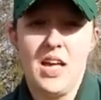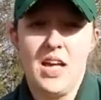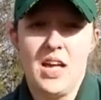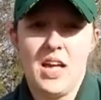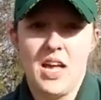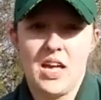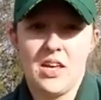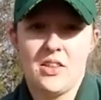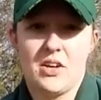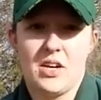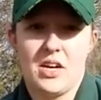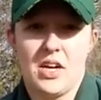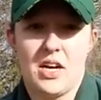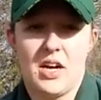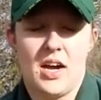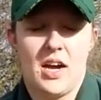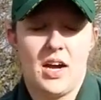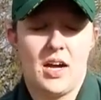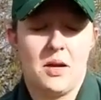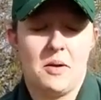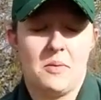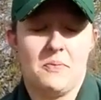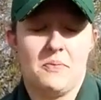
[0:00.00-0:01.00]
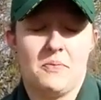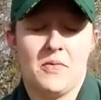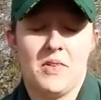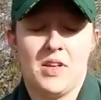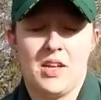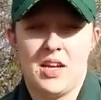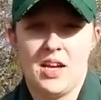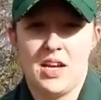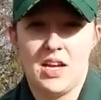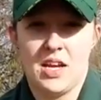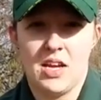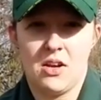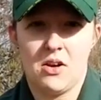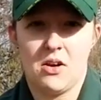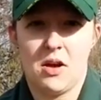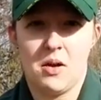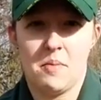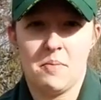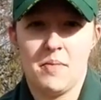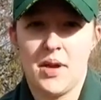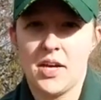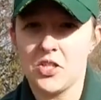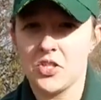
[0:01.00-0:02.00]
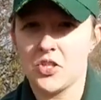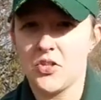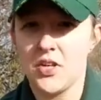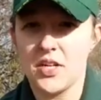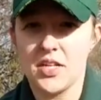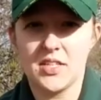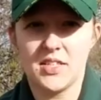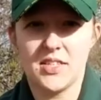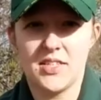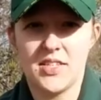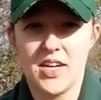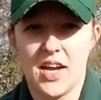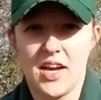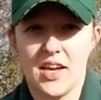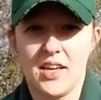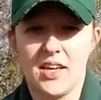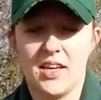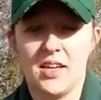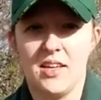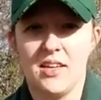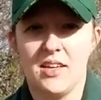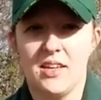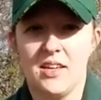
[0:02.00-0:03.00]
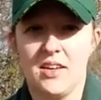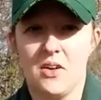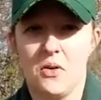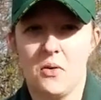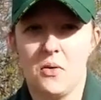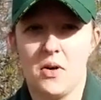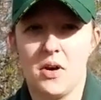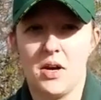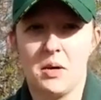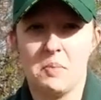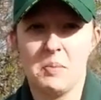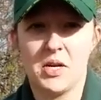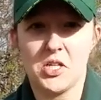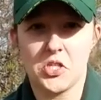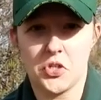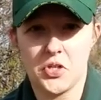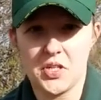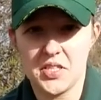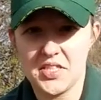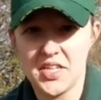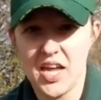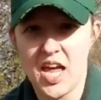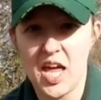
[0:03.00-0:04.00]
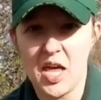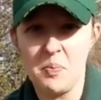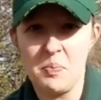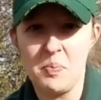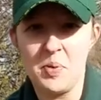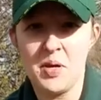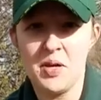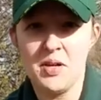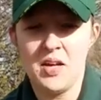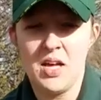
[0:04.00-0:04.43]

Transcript: either a measuring stick or a measuring tape,